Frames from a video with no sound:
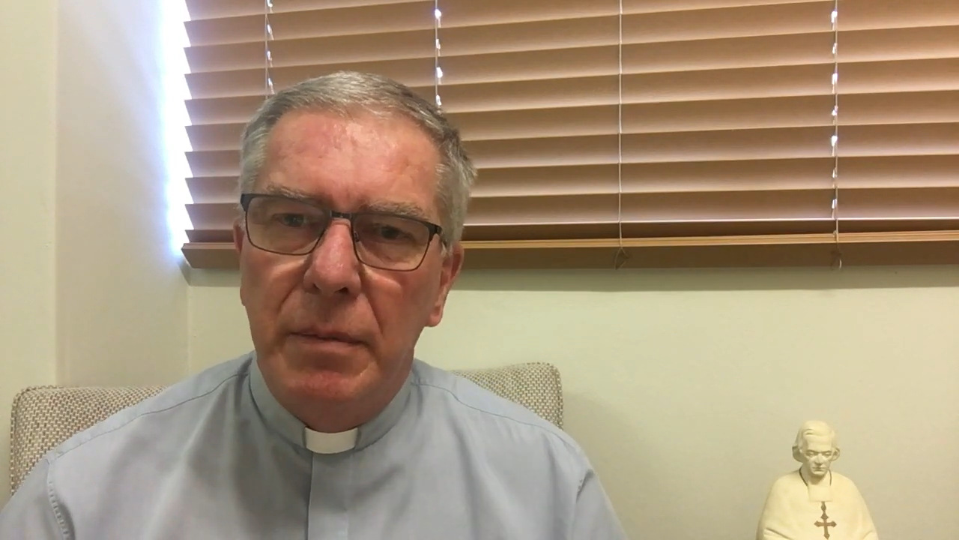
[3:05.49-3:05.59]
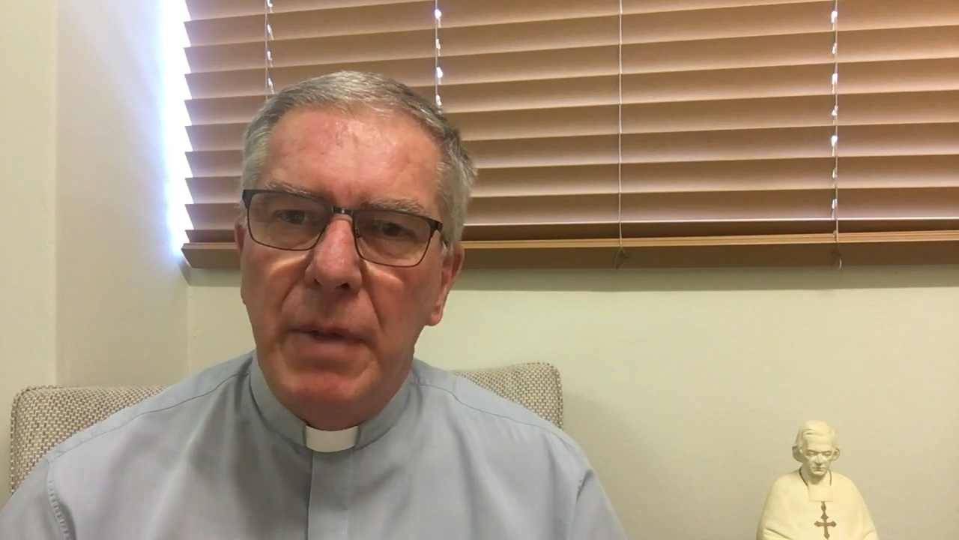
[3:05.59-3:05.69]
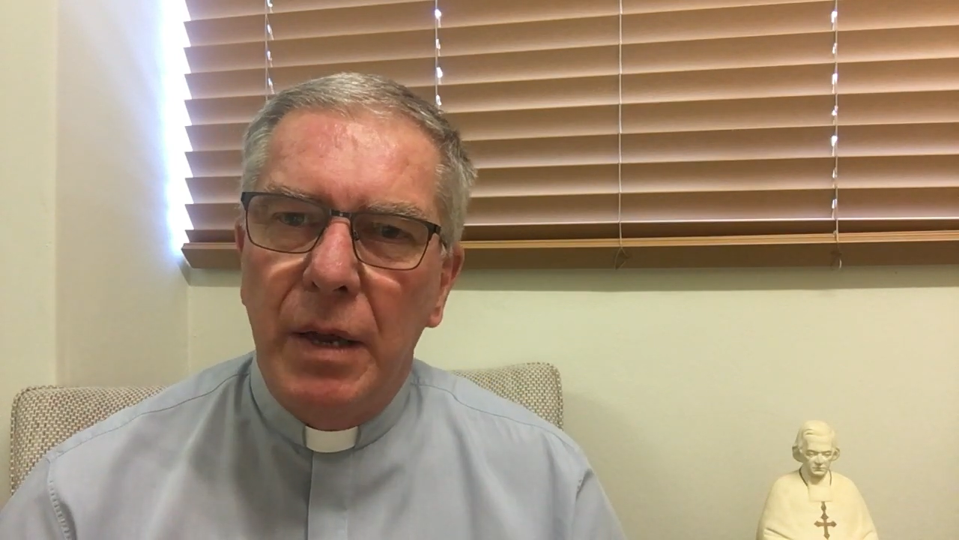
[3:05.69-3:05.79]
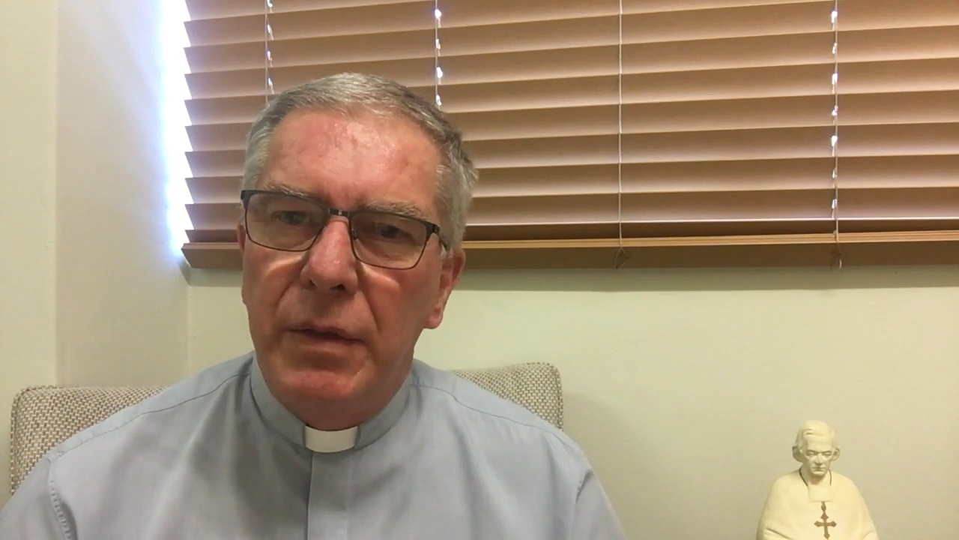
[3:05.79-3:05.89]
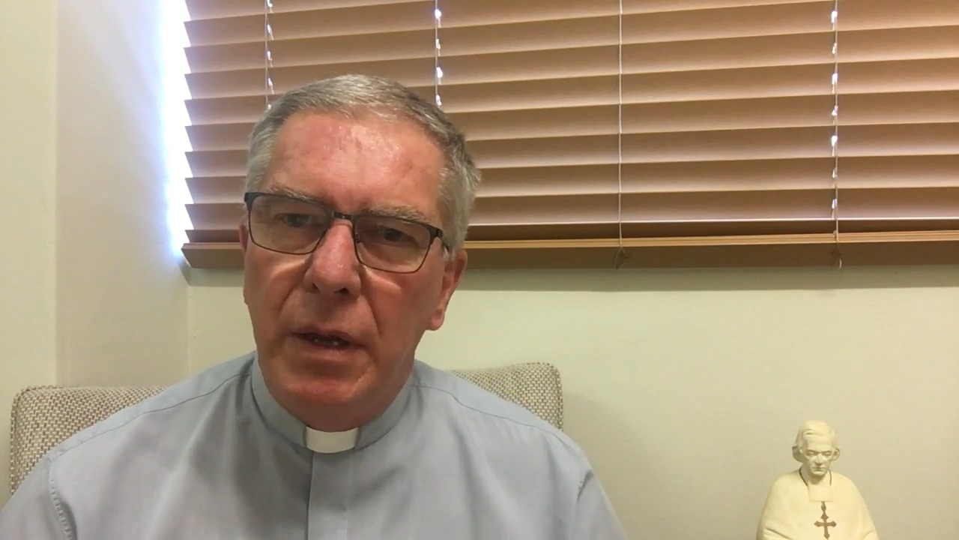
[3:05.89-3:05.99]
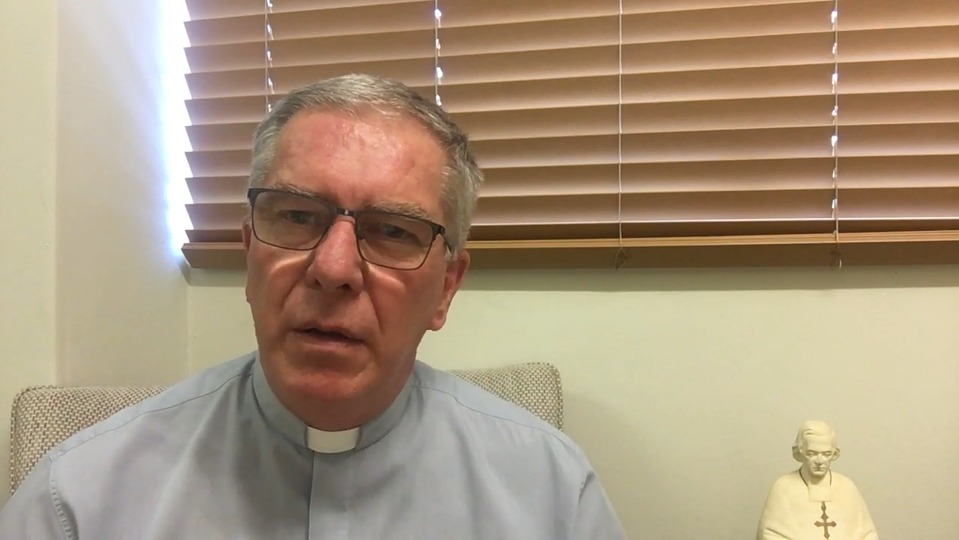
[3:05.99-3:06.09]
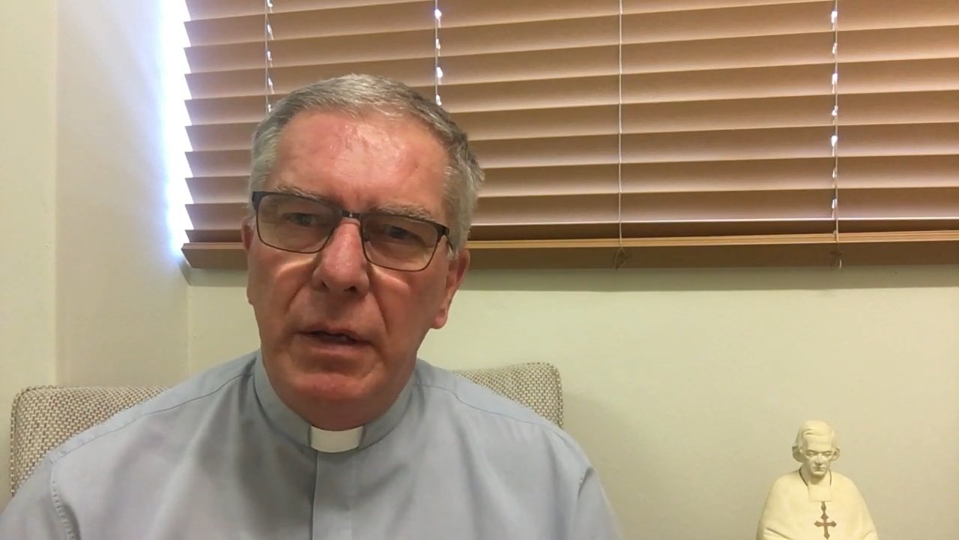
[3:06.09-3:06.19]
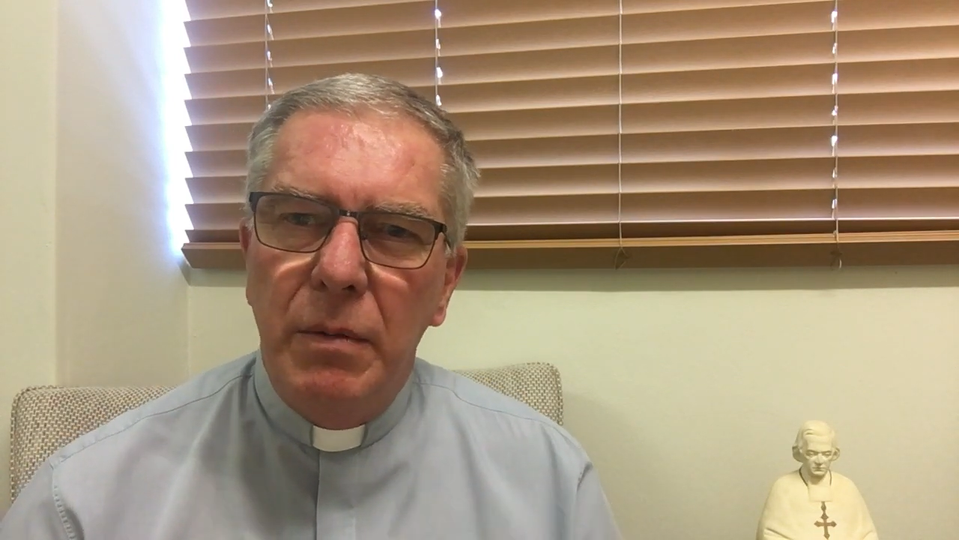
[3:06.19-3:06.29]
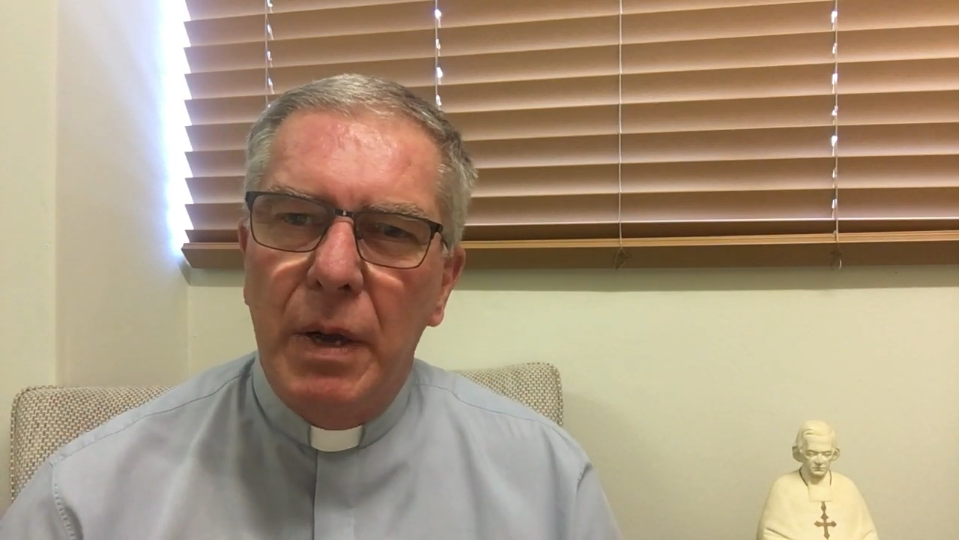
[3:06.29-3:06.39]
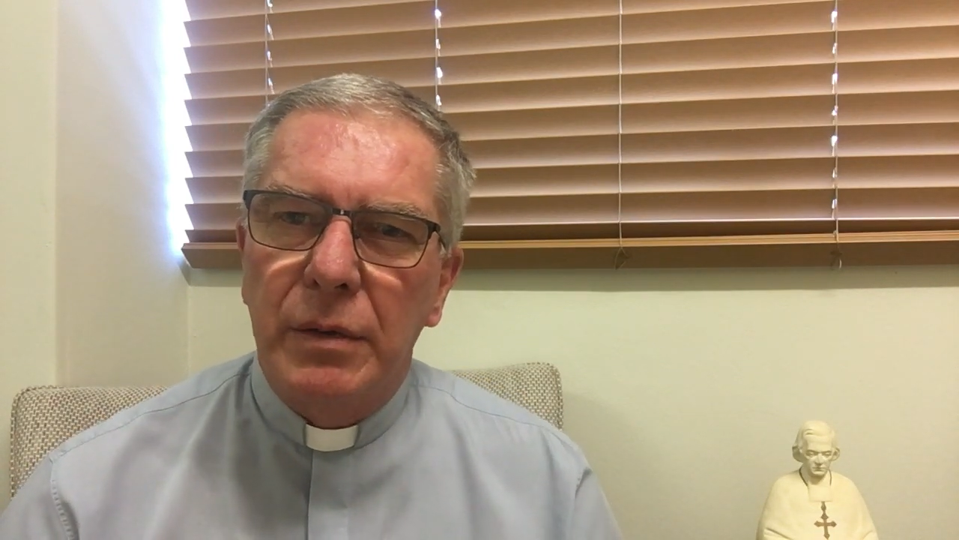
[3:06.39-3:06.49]
among the
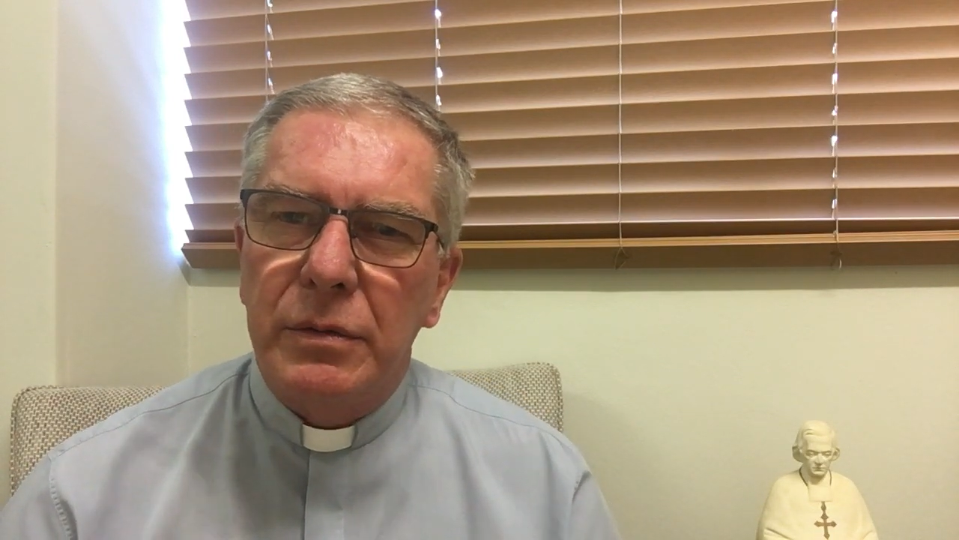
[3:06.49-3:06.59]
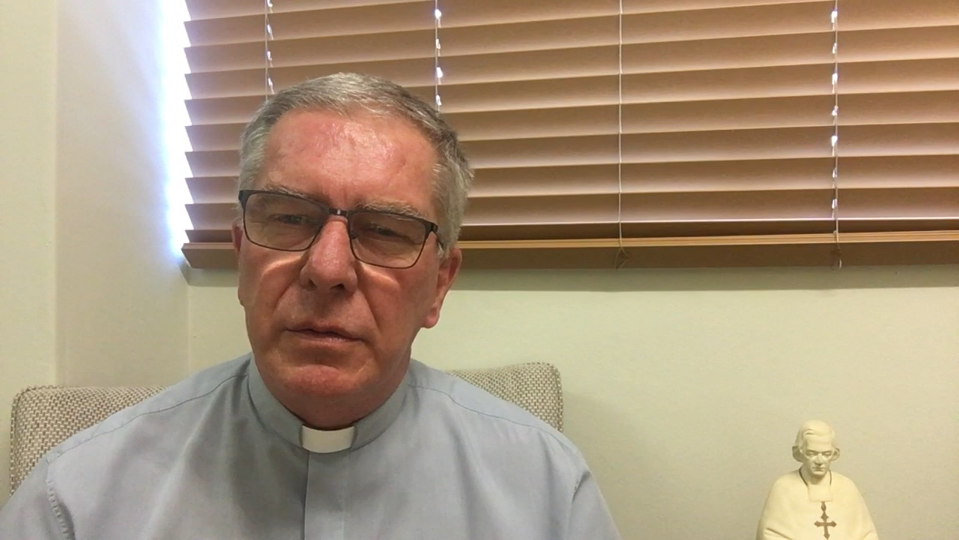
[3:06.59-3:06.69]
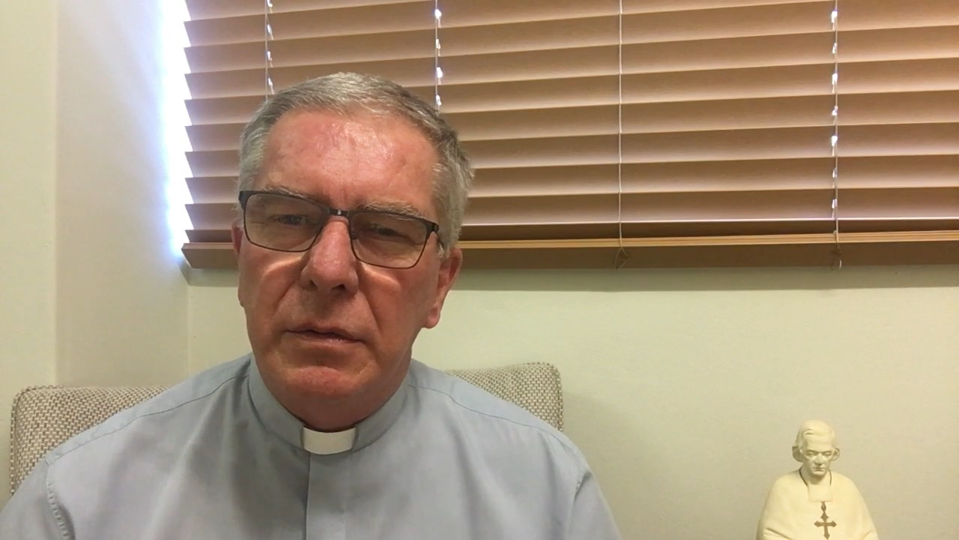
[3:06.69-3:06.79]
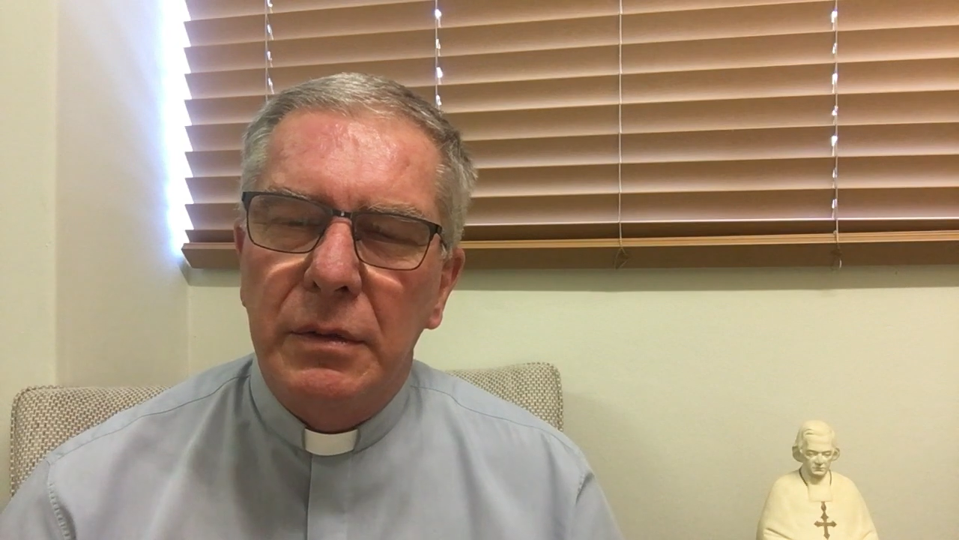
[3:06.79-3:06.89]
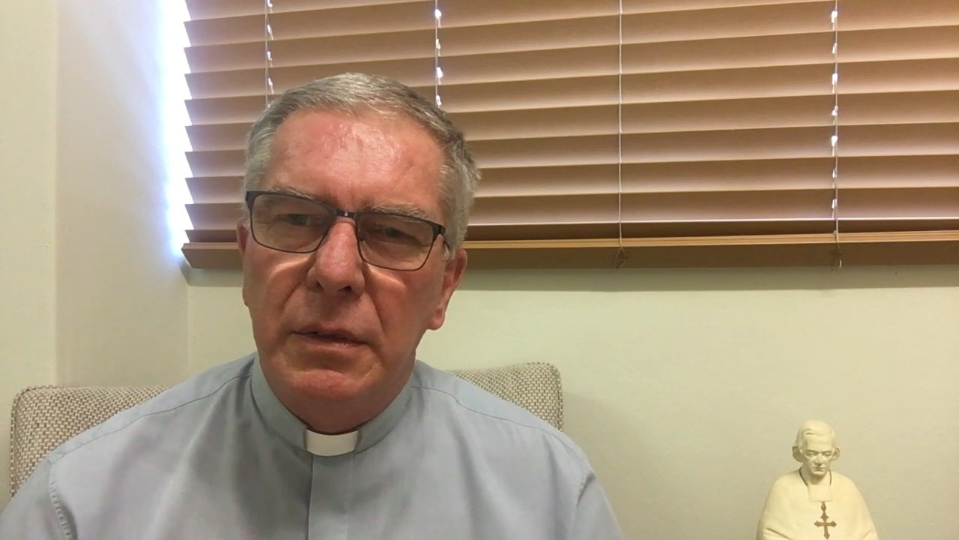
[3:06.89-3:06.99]
early ones.